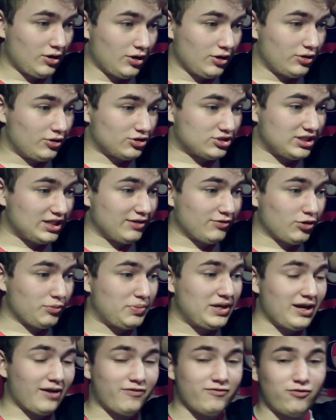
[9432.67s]
There should either
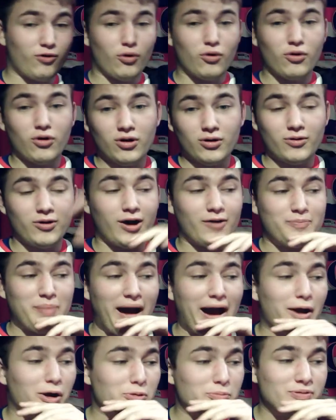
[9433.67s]
be a
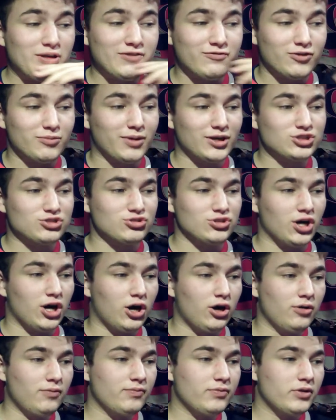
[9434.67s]
power play for
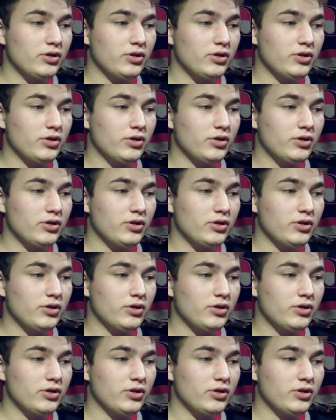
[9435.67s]
Montreal,